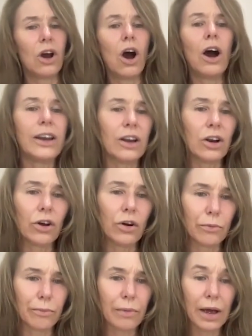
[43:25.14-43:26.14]
kind of
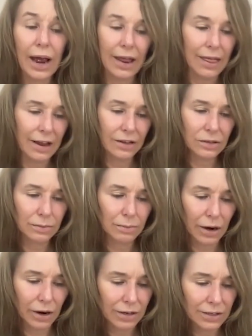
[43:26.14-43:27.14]
long, and that's
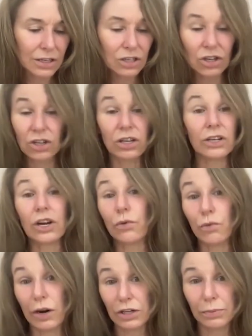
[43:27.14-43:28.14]
my own decision, because I
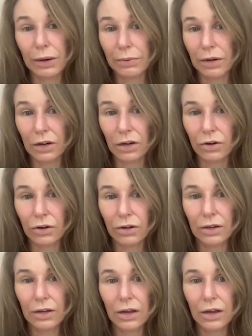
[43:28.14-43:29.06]
don't rush people along.